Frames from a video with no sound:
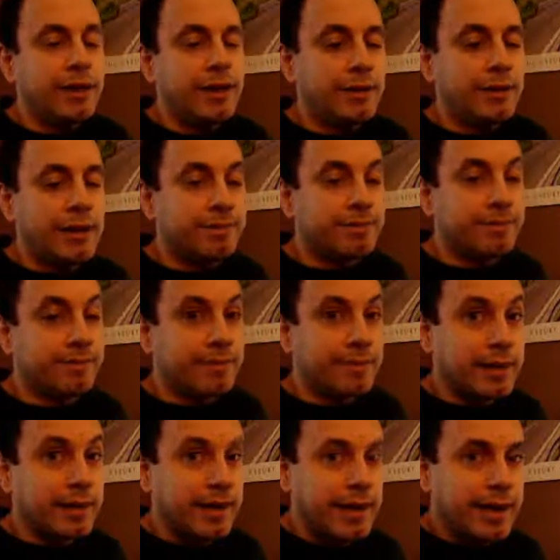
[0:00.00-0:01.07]
Anyway,
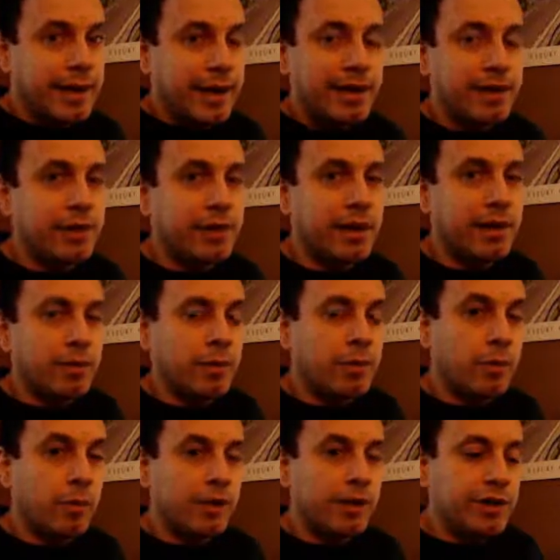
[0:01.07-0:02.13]
you got into it a little
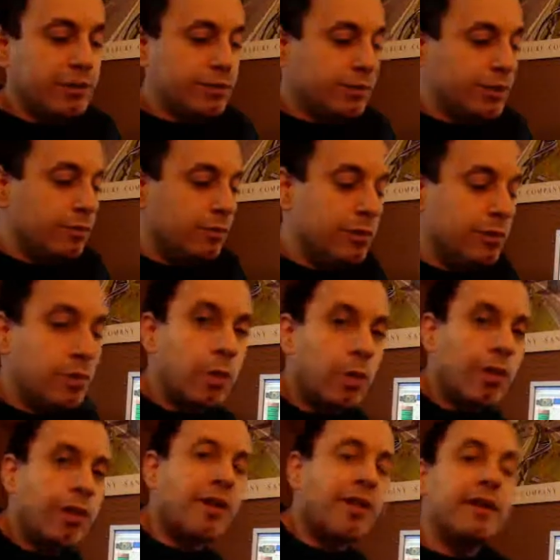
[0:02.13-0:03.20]
bit more, and you
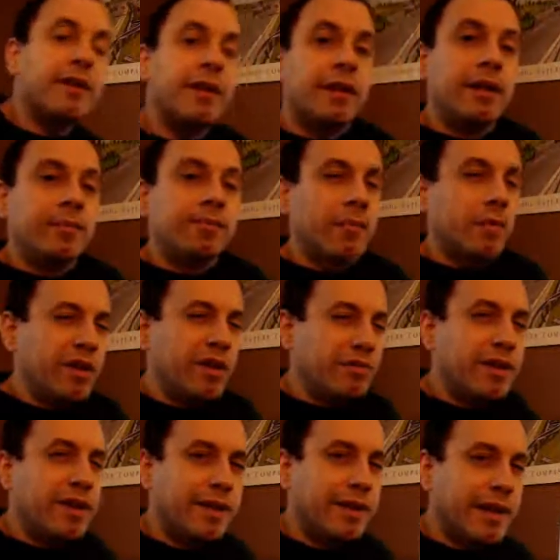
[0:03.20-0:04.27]
learned that it
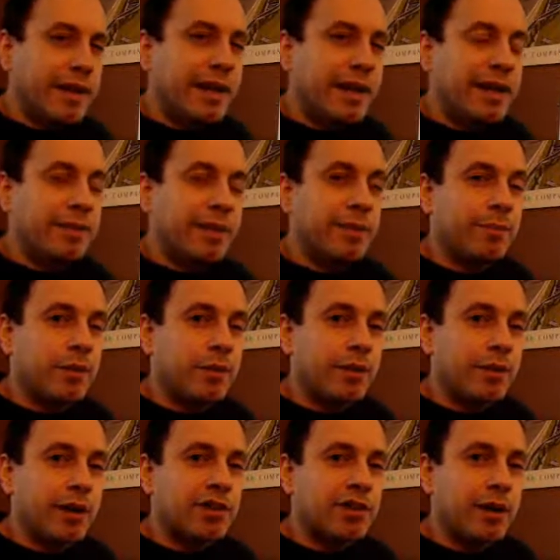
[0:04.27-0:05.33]
wasn't really that kind of a
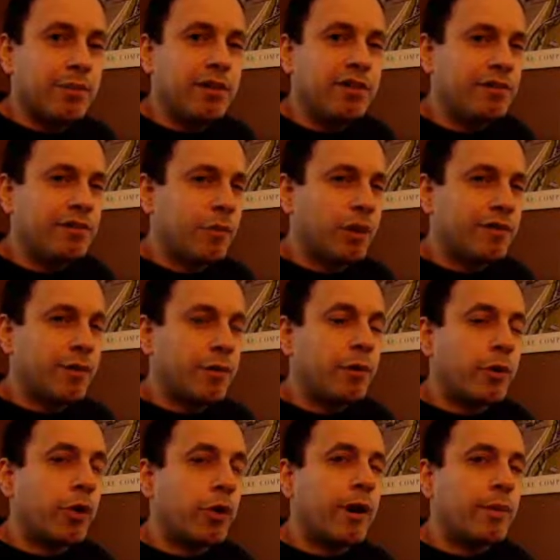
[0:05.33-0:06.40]
computer on a chip. This is more of a
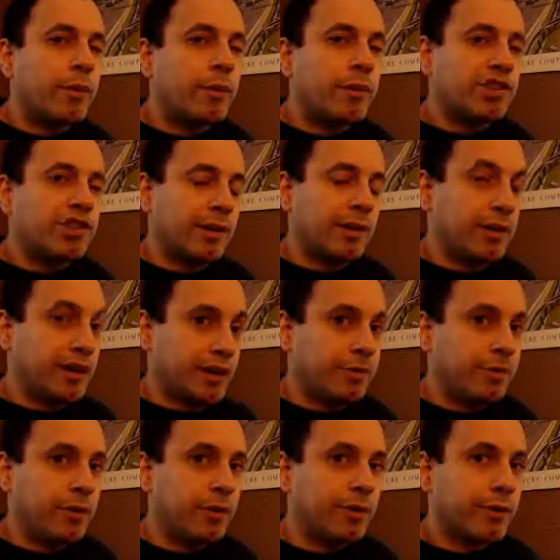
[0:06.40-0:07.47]
programmable chip than a
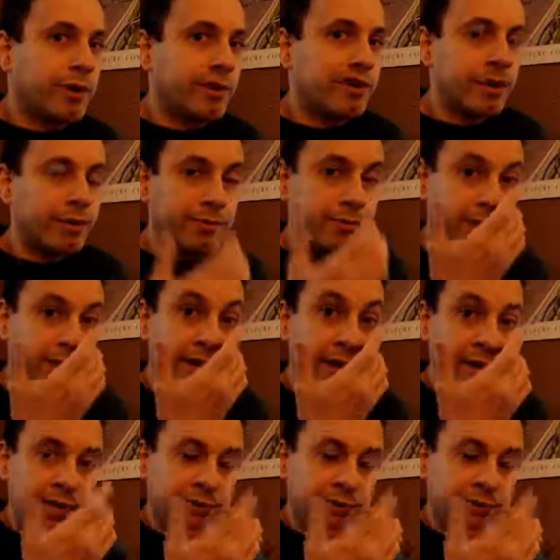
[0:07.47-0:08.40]
computer on a chip, right?